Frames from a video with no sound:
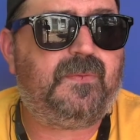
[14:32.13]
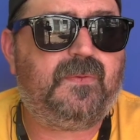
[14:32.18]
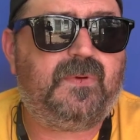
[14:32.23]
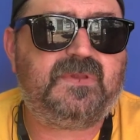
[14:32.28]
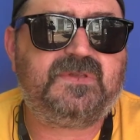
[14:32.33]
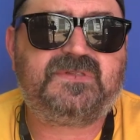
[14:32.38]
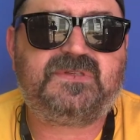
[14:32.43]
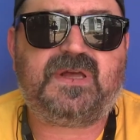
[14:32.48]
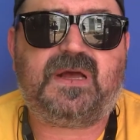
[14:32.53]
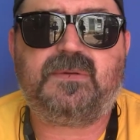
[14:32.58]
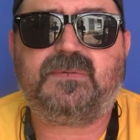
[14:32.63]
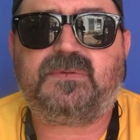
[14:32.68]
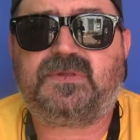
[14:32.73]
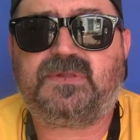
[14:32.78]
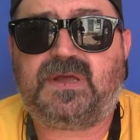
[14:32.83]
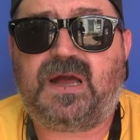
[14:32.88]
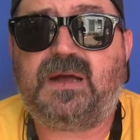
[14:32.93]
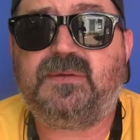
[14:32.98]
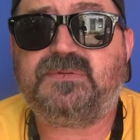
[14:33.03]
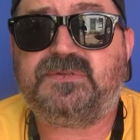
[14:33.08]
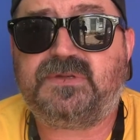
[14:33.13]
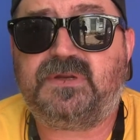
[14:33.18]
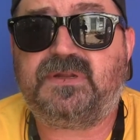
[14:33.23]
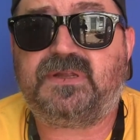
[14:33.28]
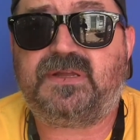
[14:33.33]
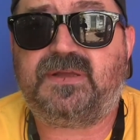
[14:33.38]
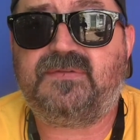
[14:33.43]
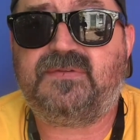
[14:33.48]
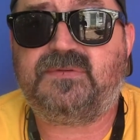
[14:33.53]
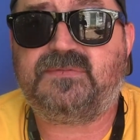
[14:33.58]
Well, the stop, cops
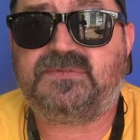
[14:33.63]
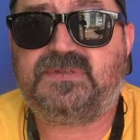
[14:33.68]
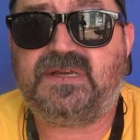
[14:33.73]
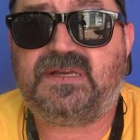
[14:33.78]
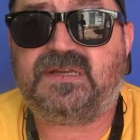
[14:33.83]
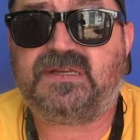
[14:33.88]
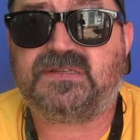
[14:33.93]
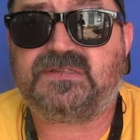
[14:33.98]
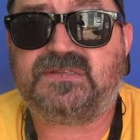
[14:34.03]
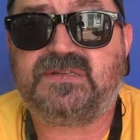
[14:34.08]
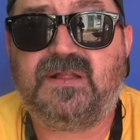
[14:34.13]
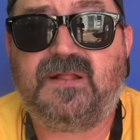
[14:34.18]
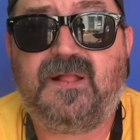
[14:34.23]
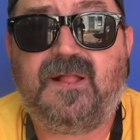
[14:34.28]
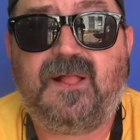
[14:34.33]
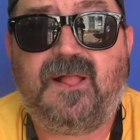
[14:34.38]
started giving them tickets